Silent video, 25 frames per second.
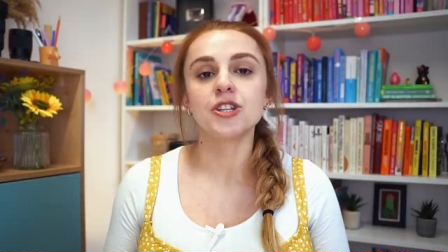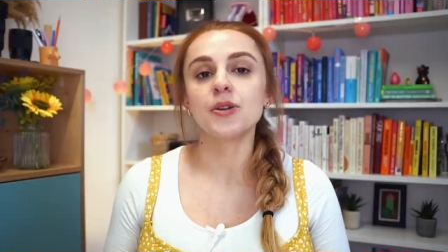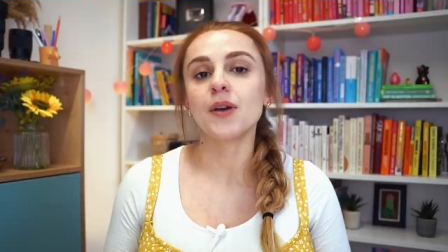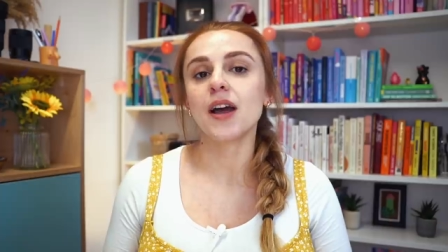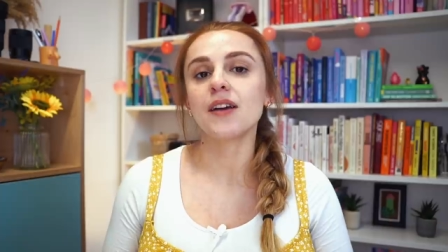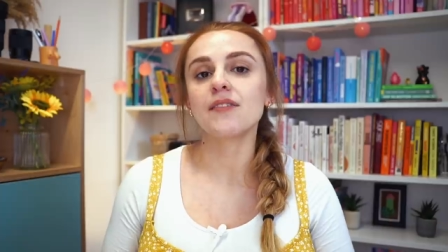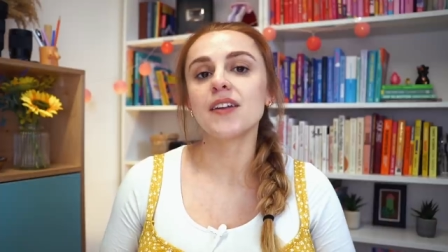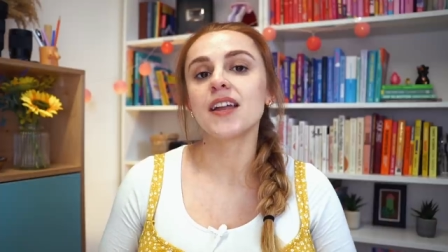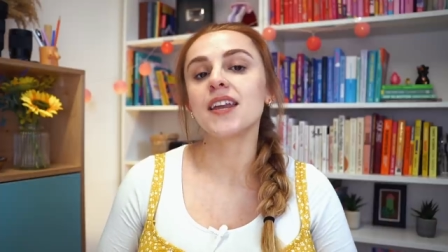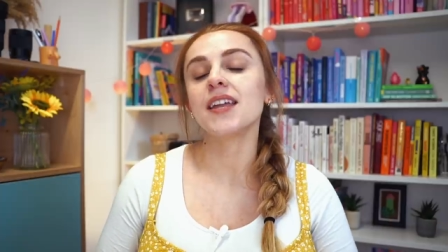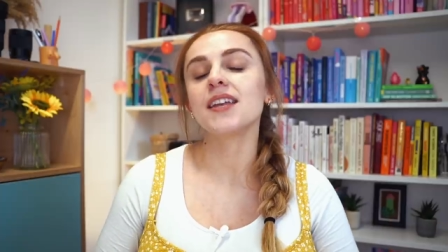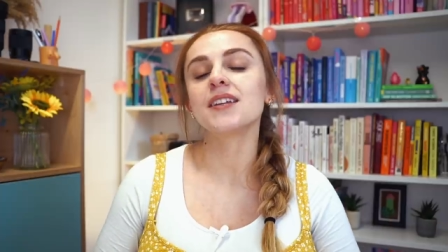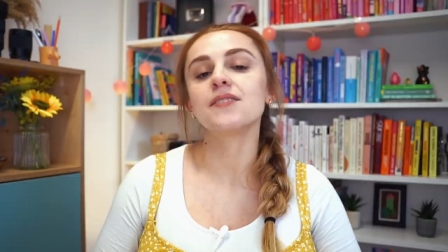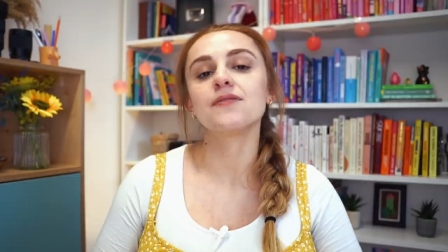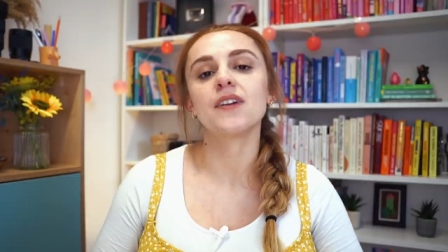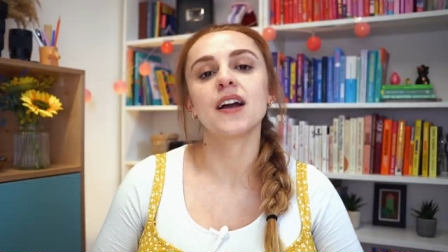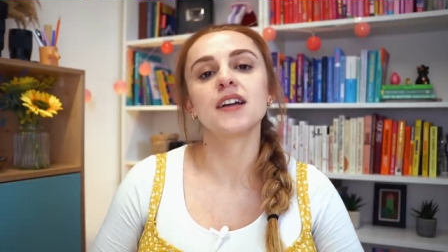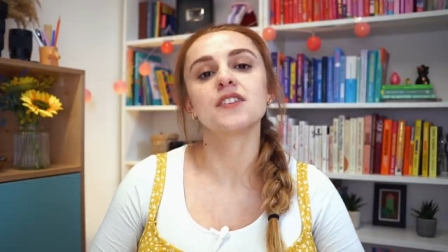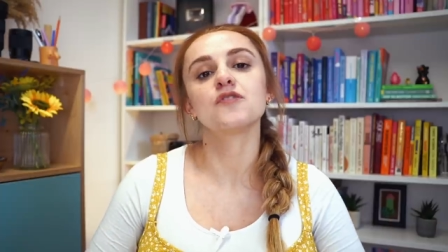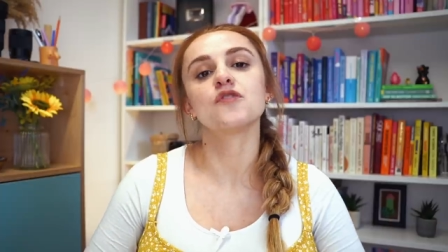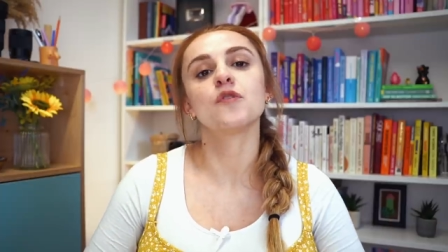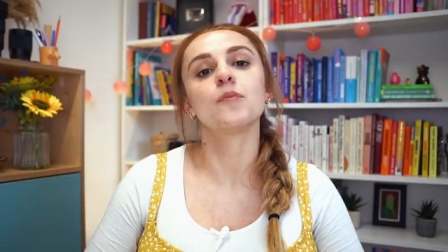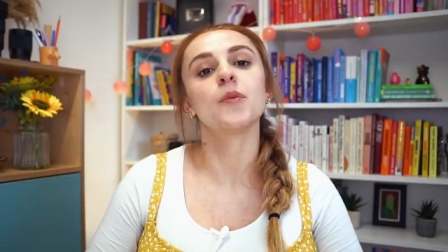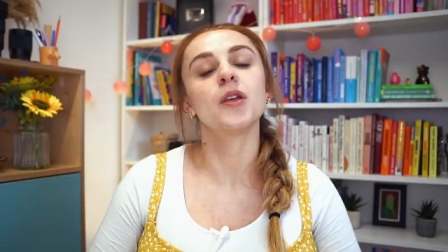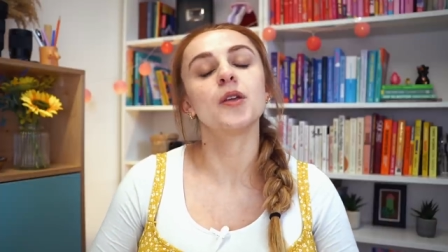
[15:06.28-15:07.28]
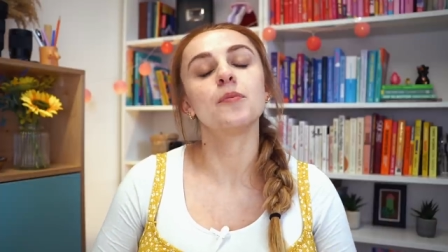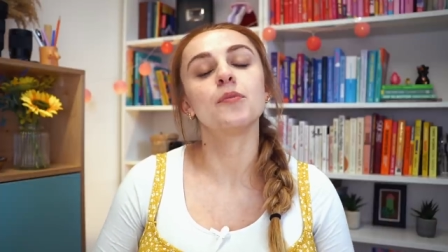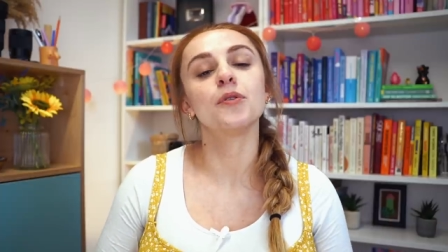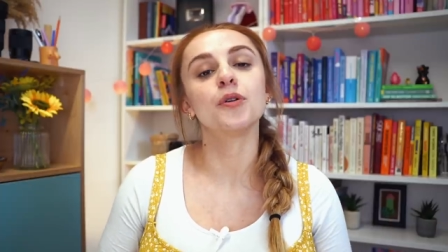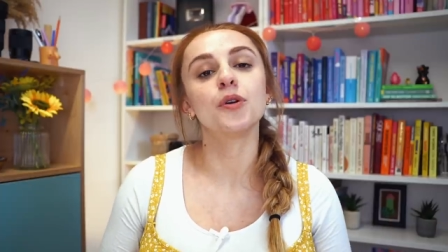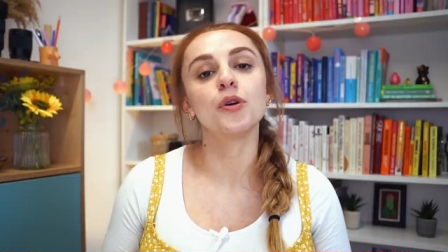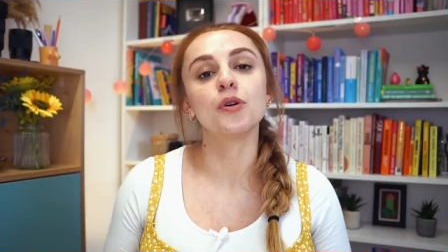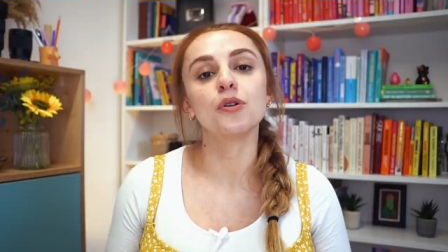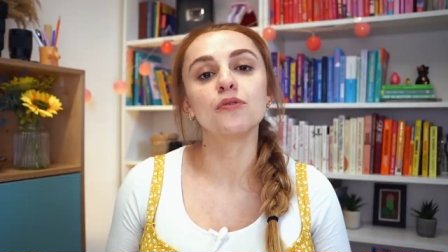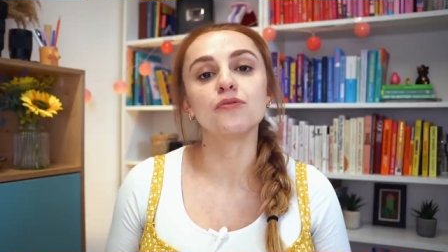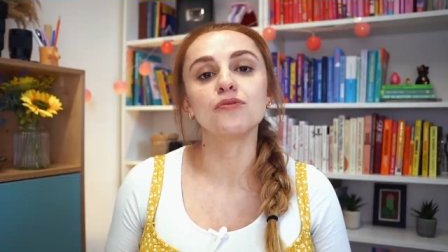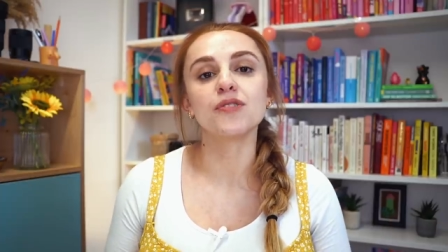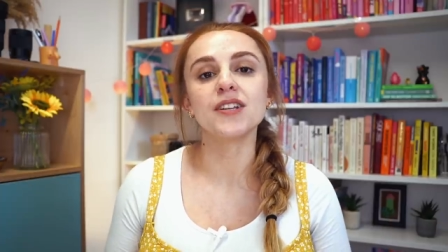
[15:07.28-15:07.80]
you have any advice for people
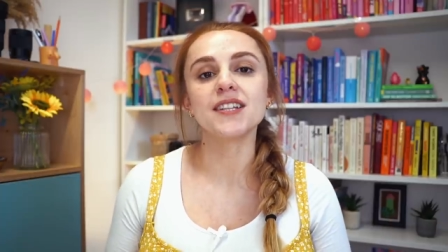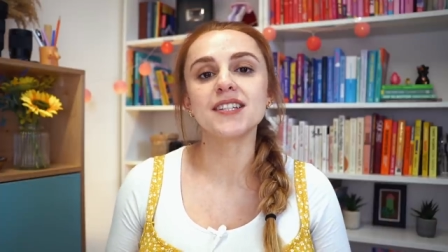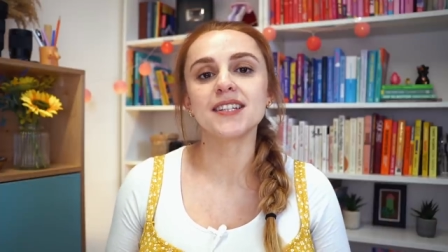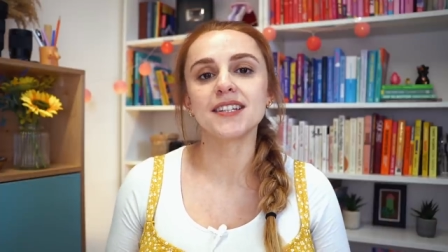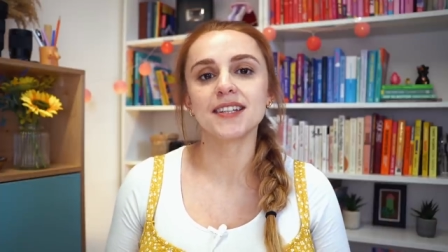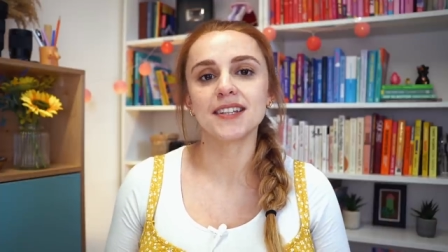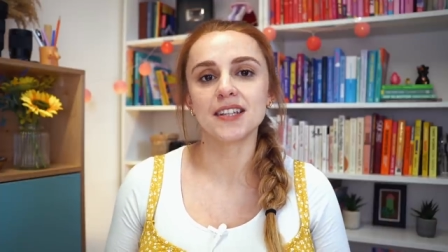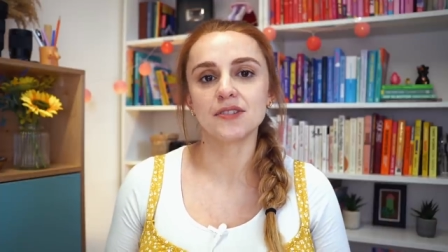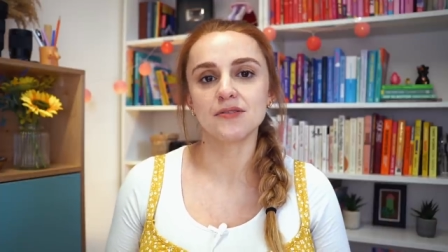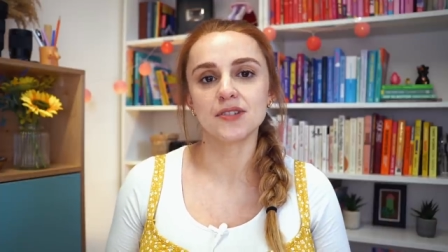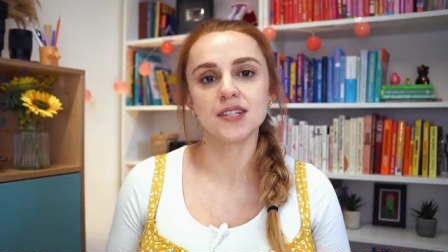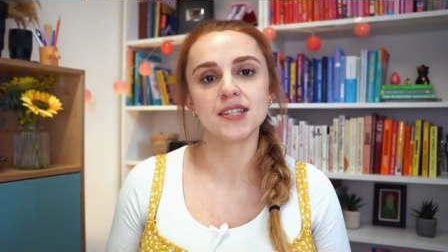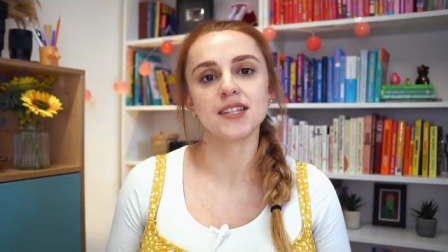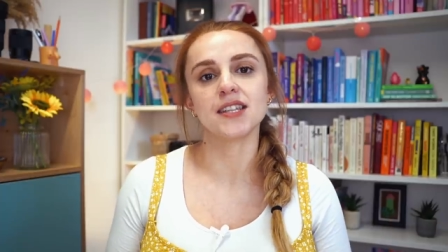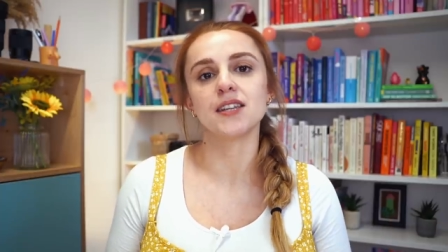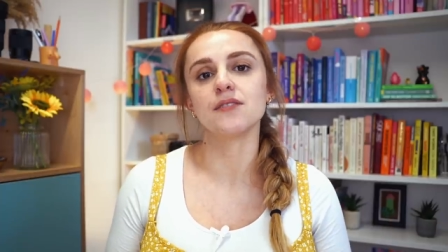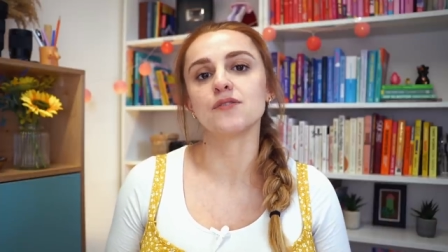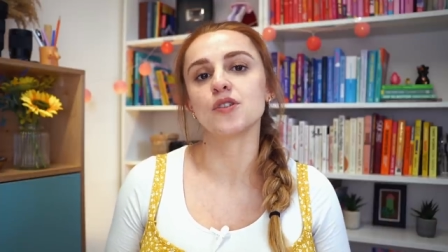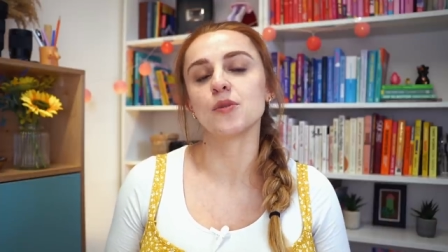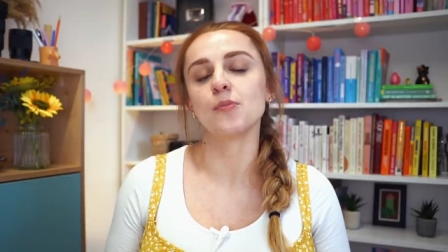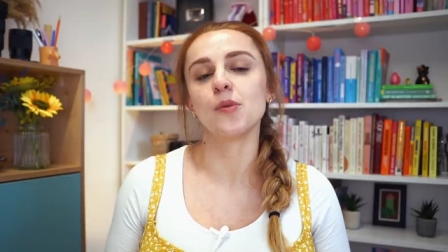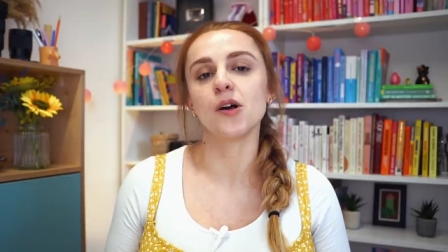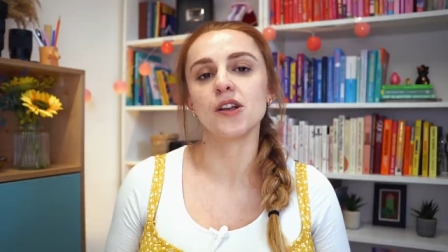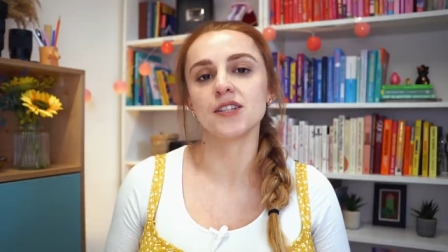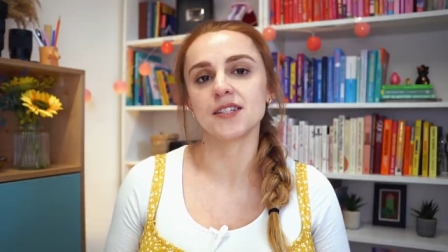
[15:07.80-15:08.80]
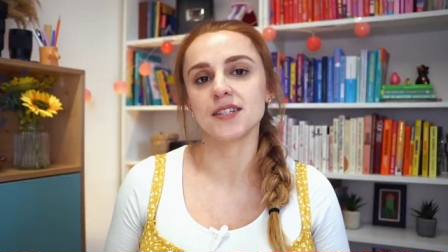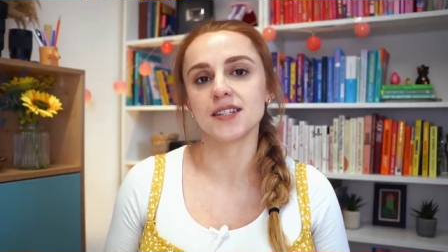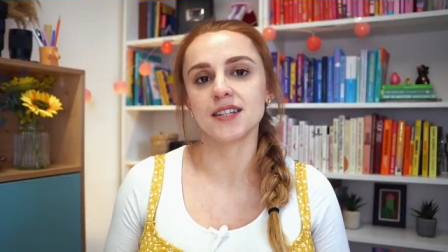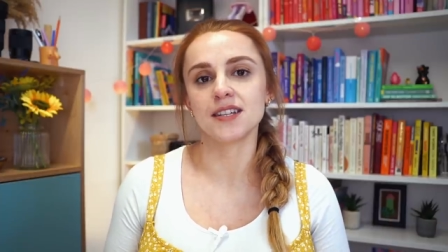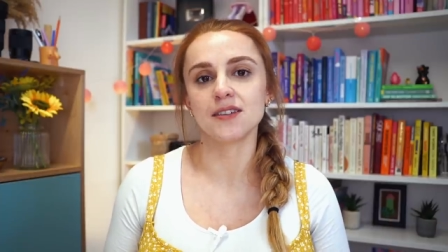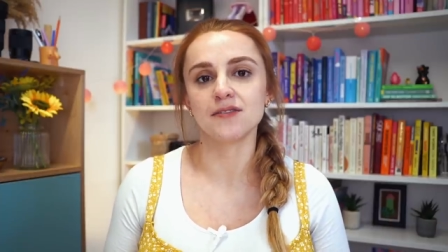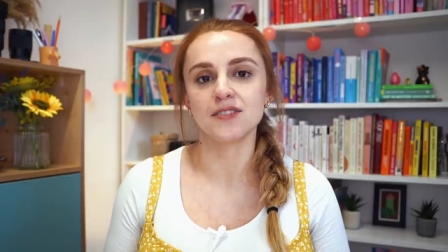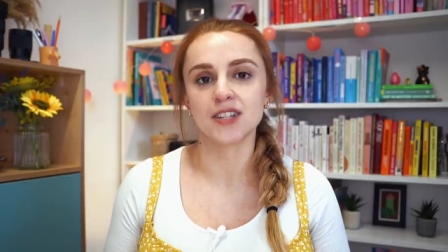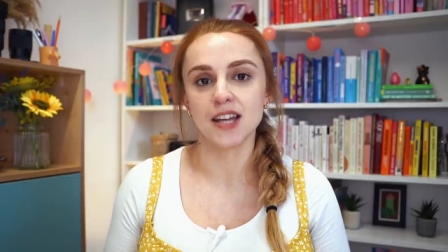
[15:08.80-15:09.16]
who have recently received a positive